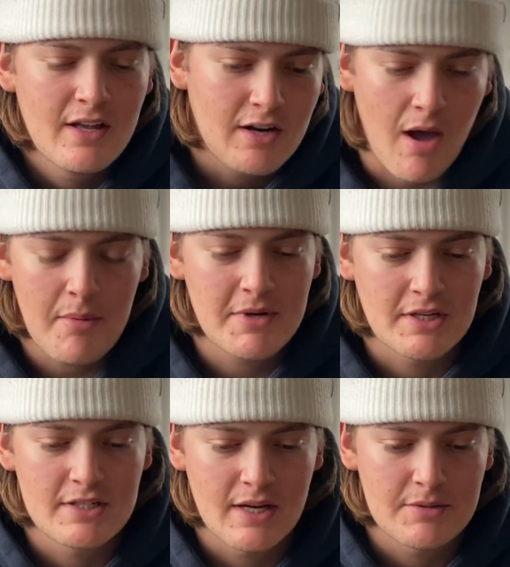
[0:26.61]
Common
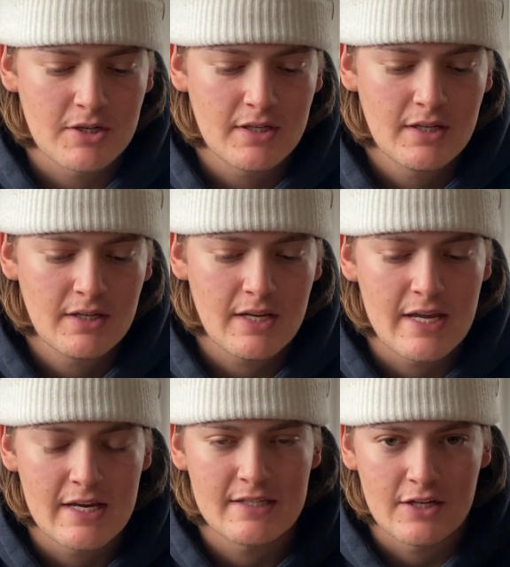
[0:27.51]
misconception
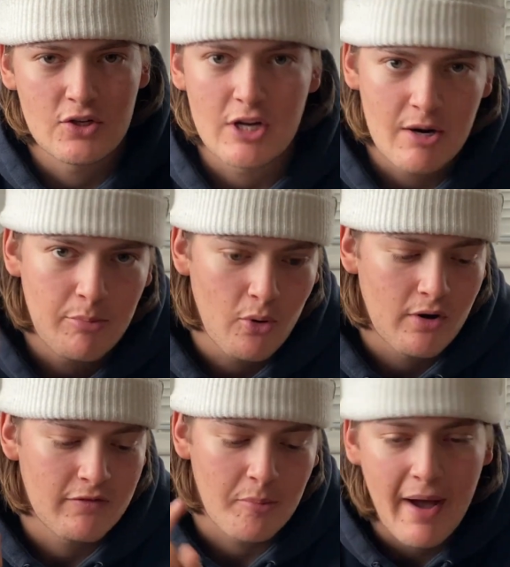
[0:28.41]
is that you need a
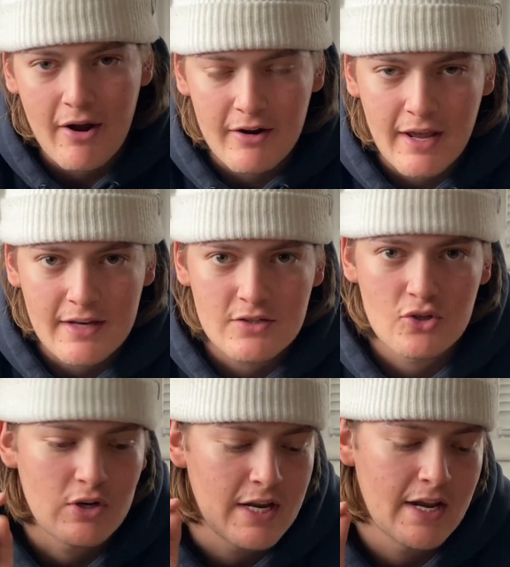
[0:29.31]
board for powder days,
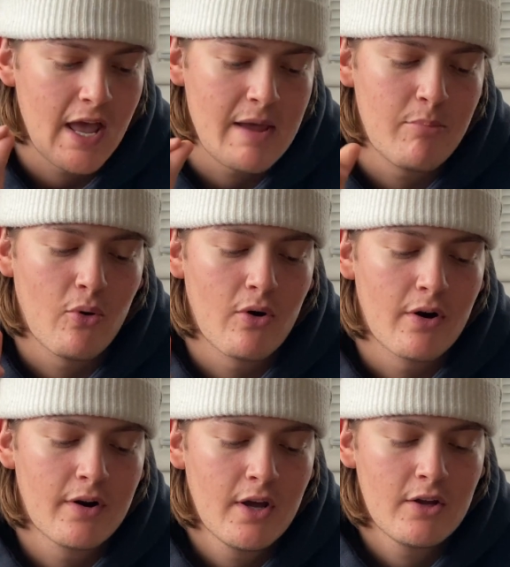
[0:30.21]
you need a
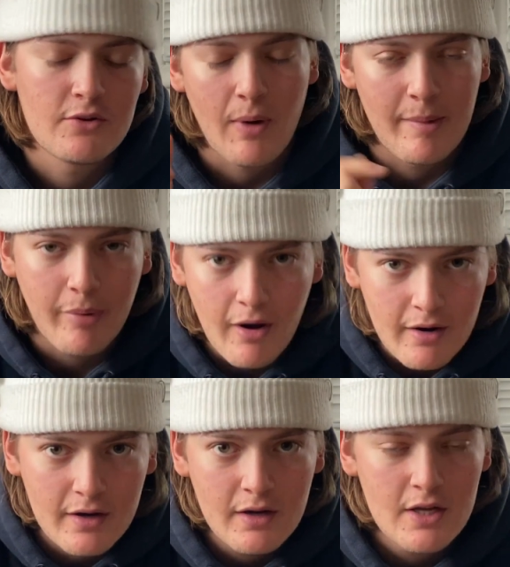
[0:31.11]
board to ride
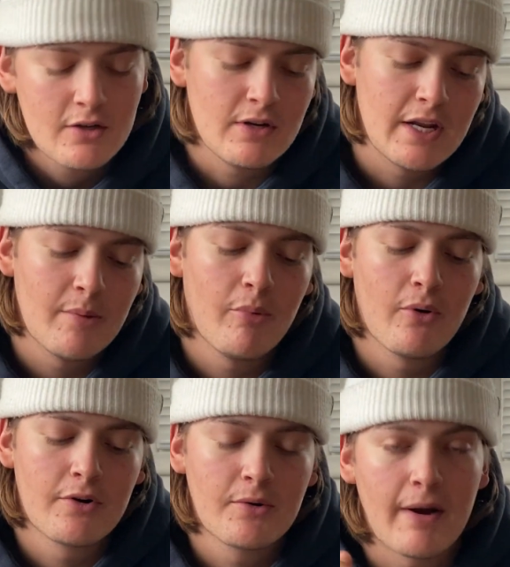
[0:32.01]
park, you need a
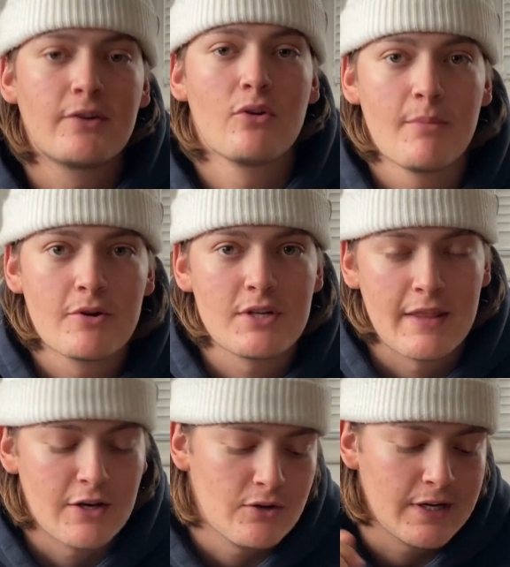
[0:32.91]
board to ride groomers,
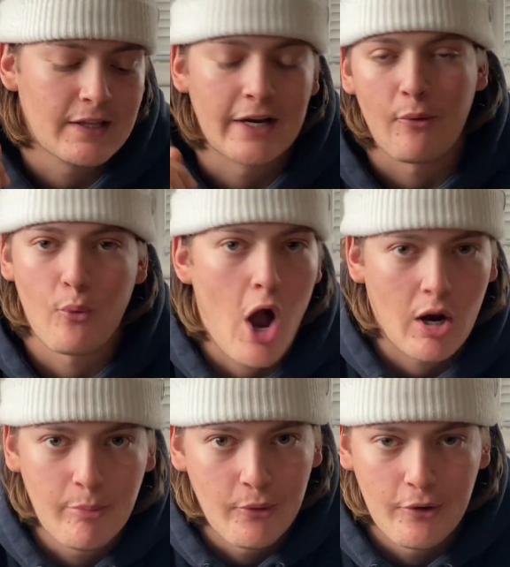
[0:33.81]
and then you need like a
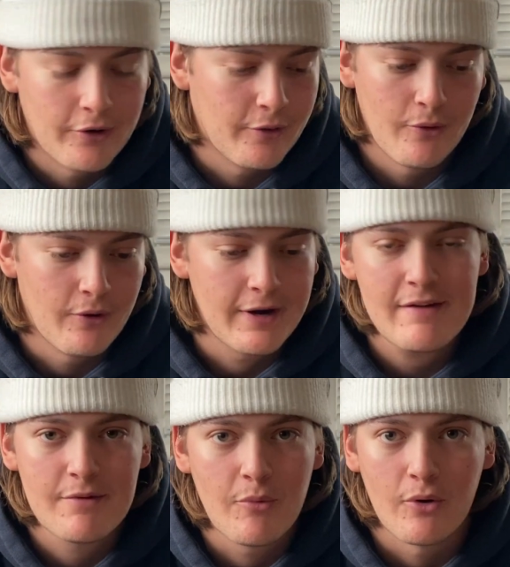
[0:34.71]
rock board or
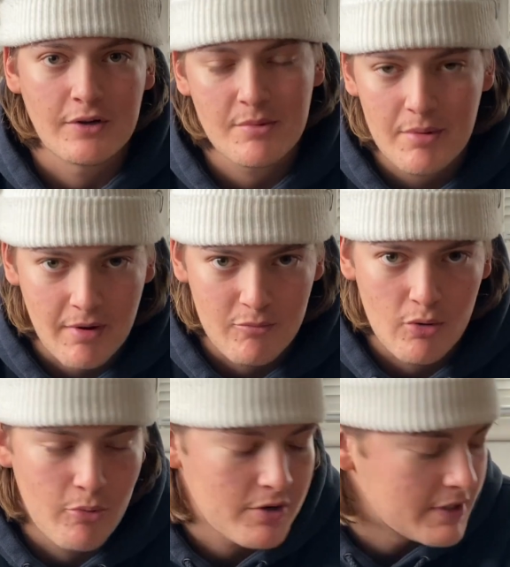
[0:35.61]
even more. Some people have
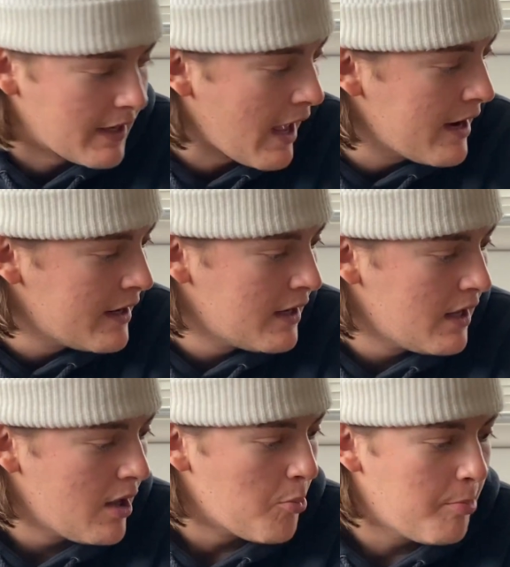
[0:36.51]
more boards than
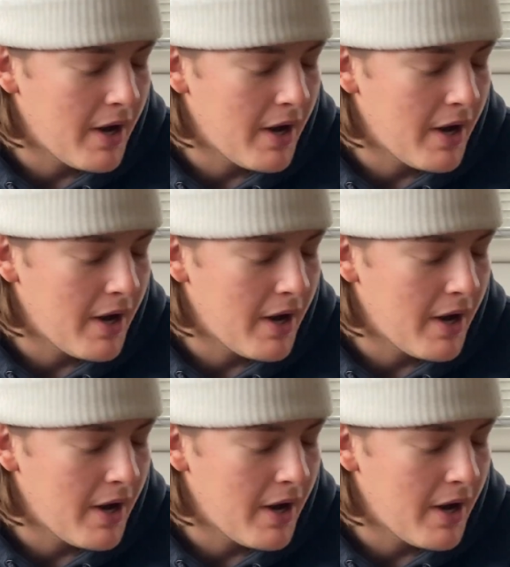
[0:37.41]
that.